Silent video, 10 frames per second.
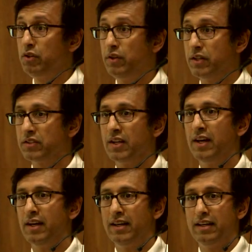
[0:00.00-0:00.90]
do
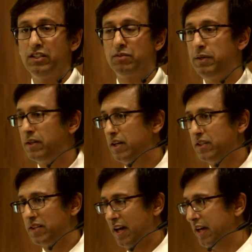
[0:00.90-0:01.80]
this is
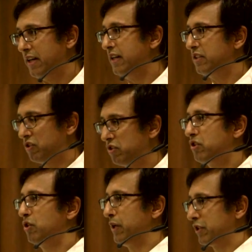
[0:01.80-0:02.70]
because, hey, it's just too